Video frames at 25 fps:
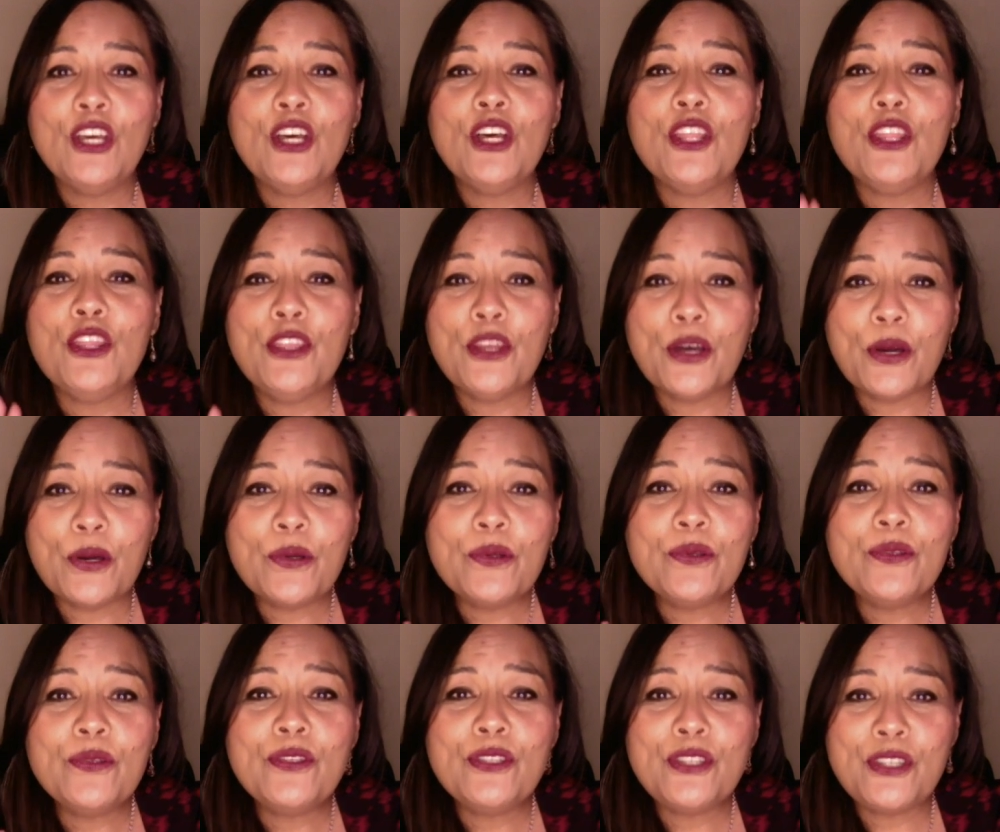
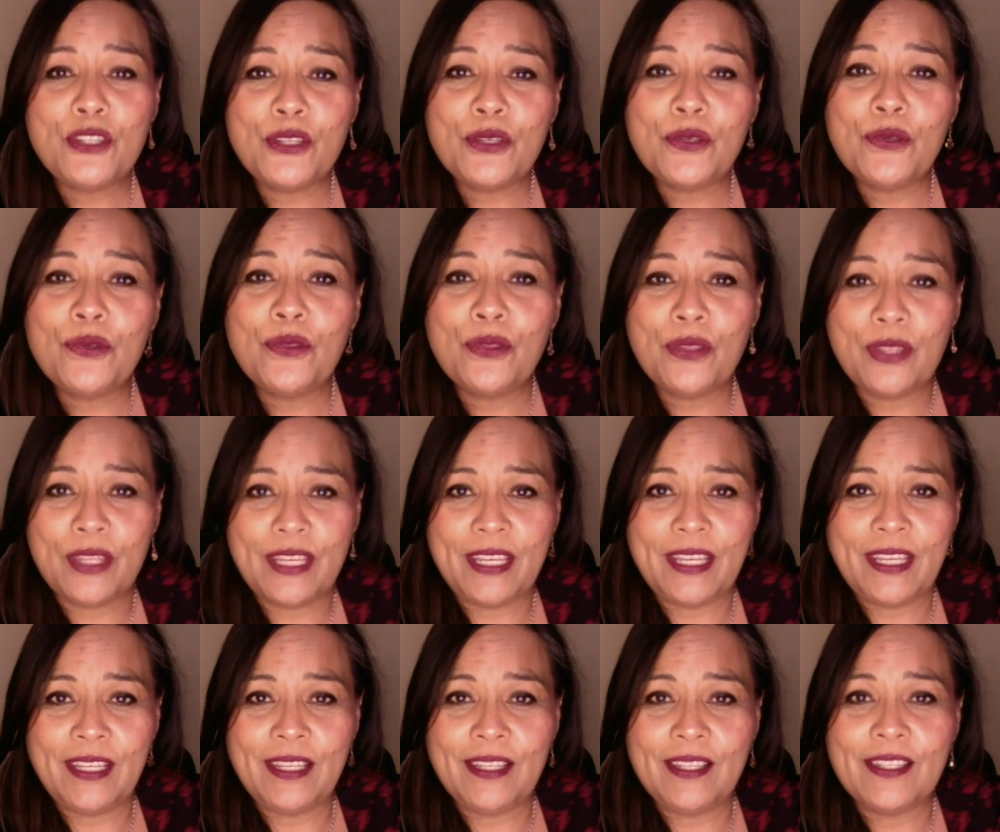Those two
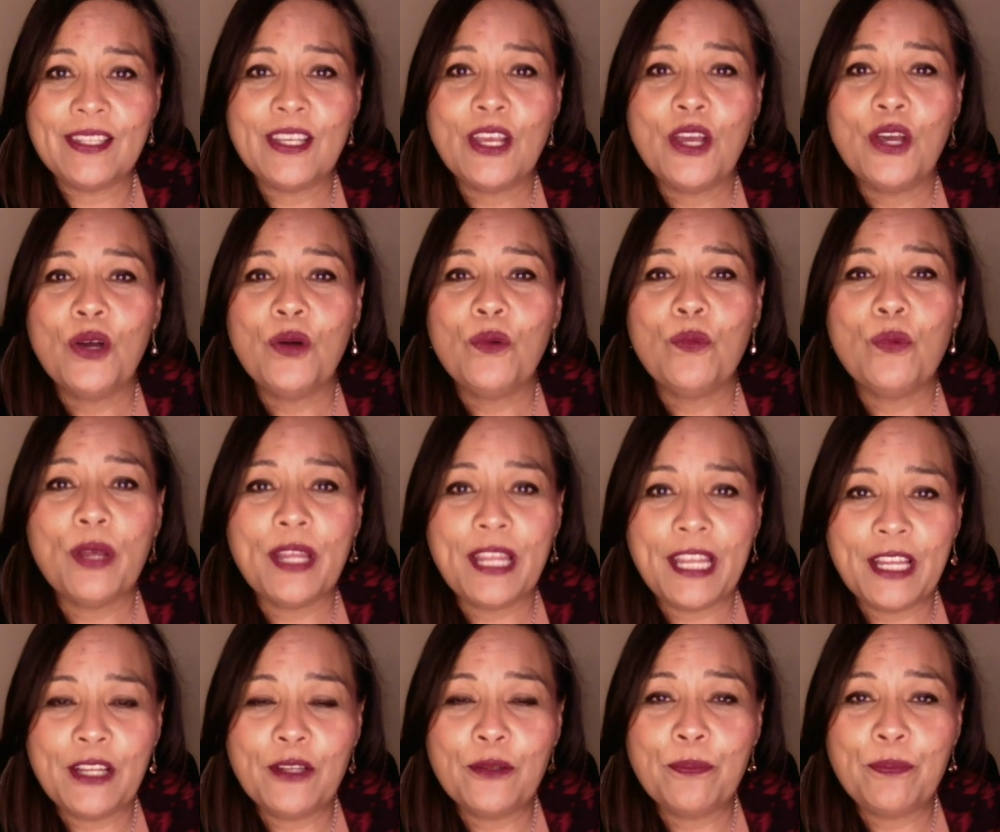things will
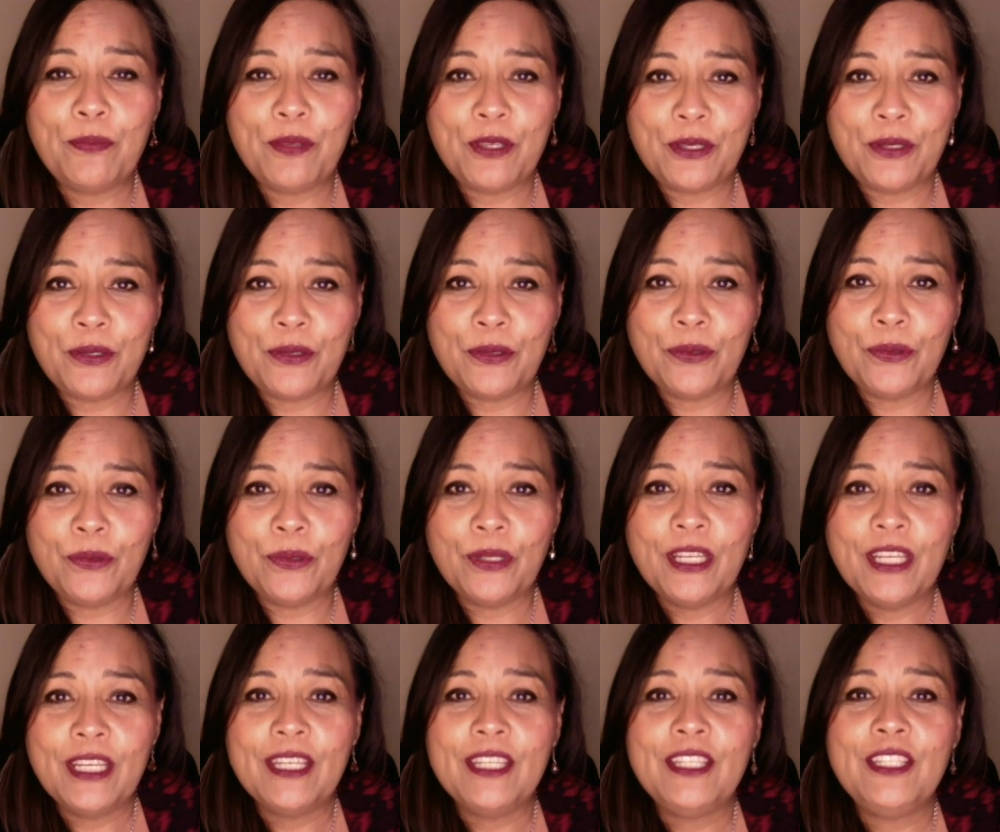help you
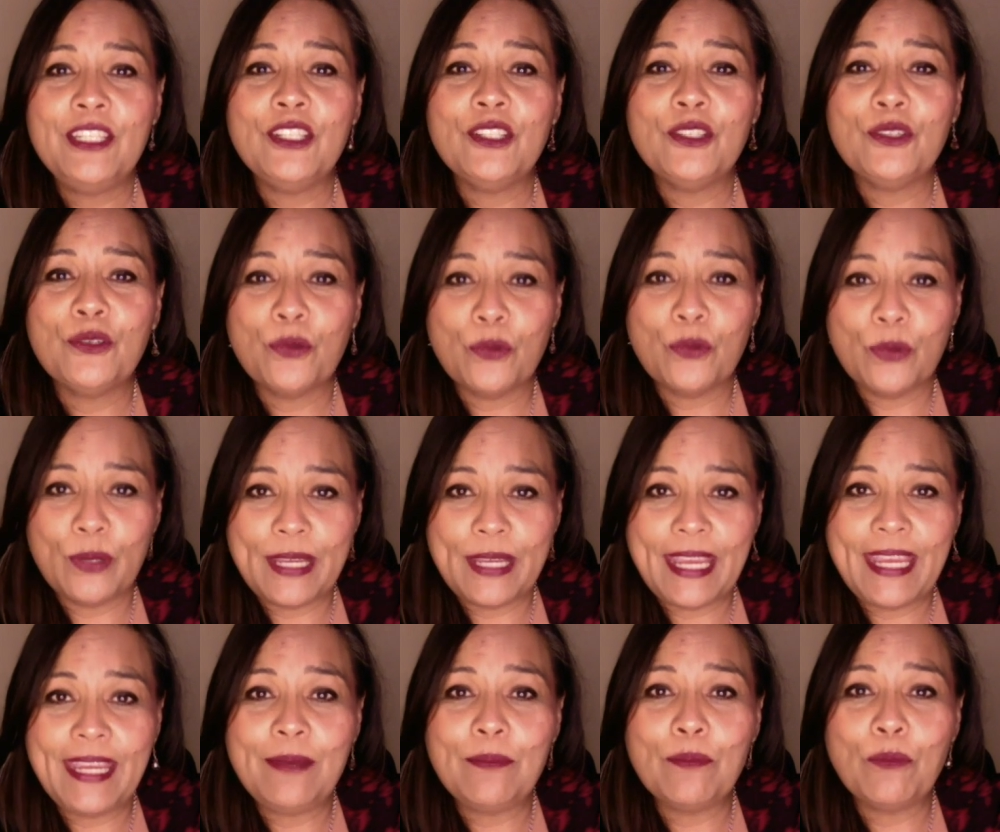to
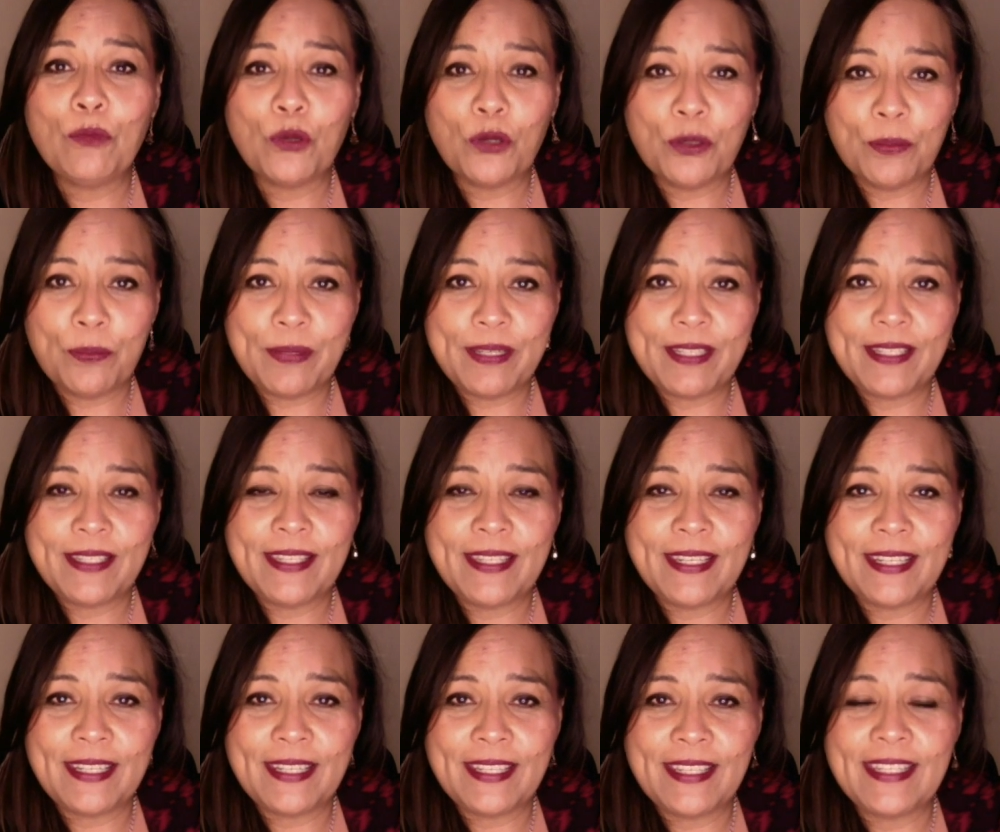create more
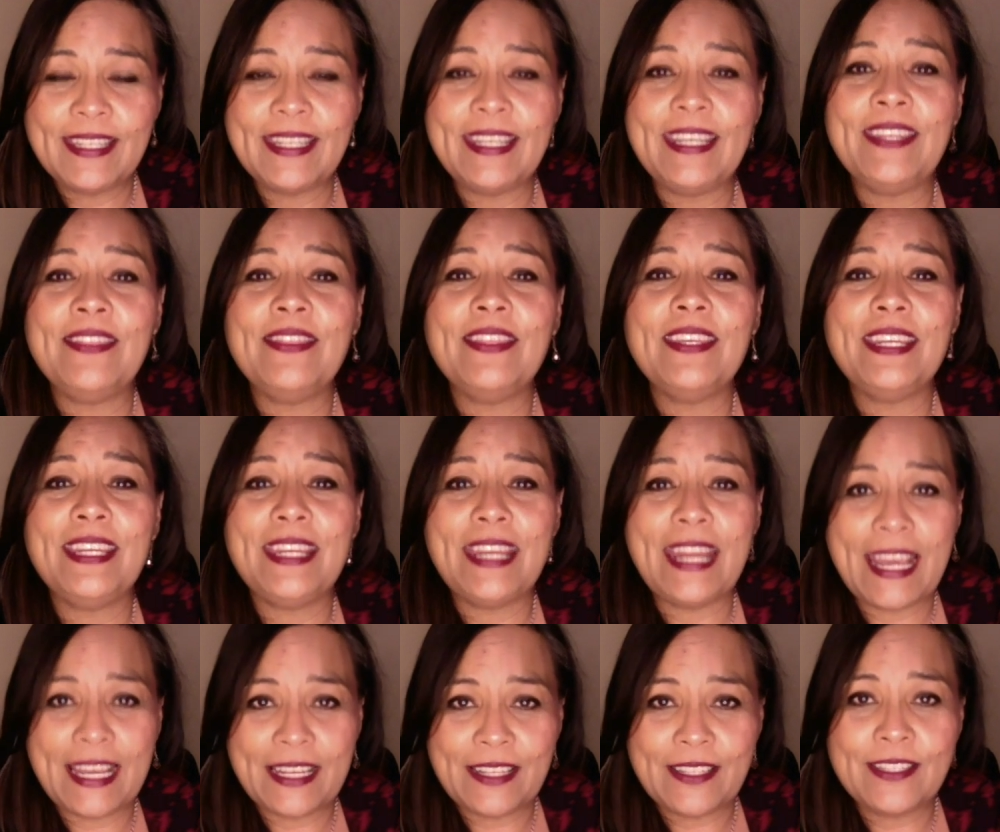business in the
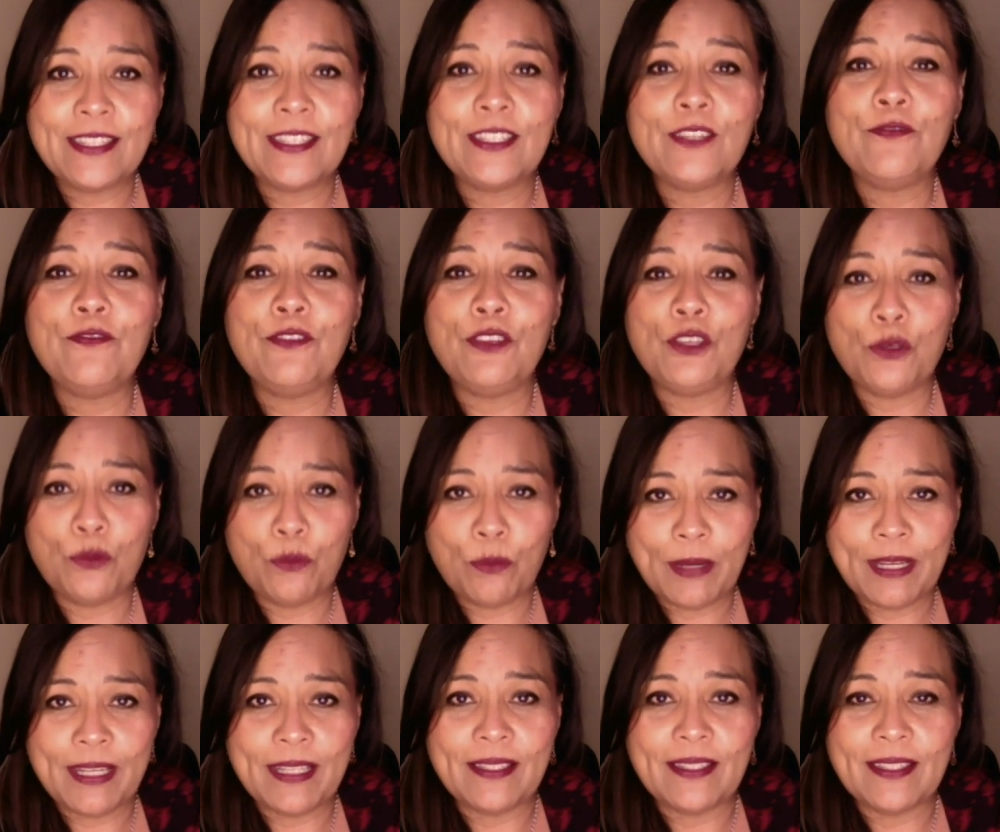next few
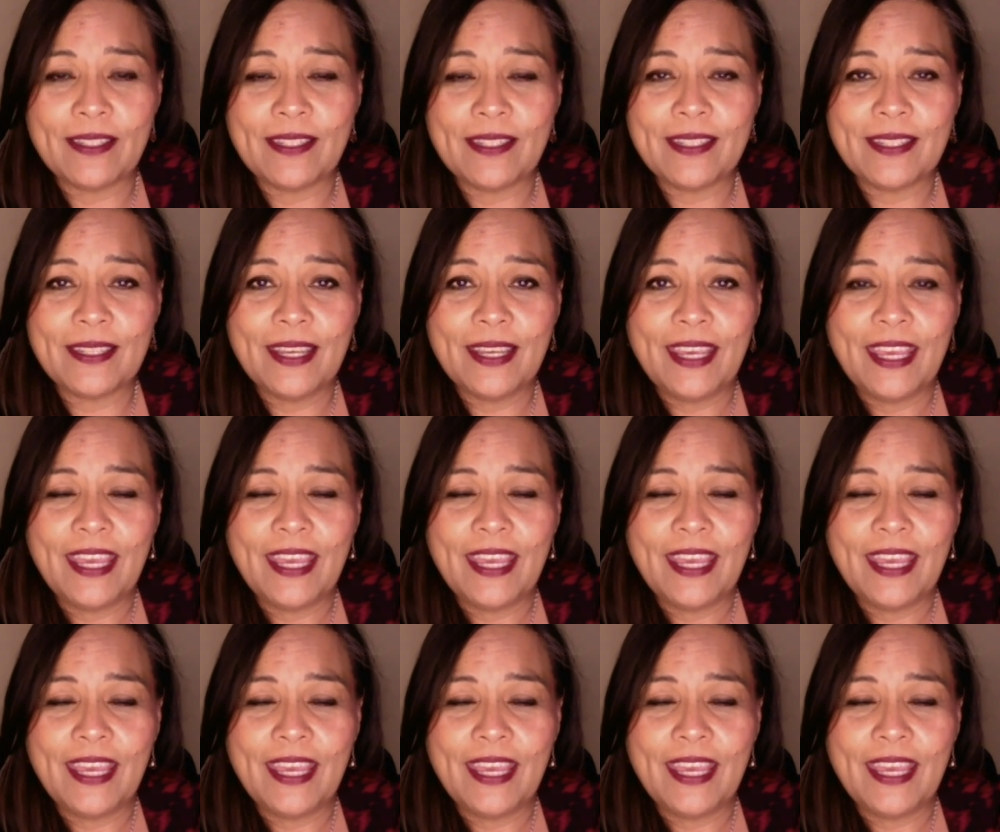months.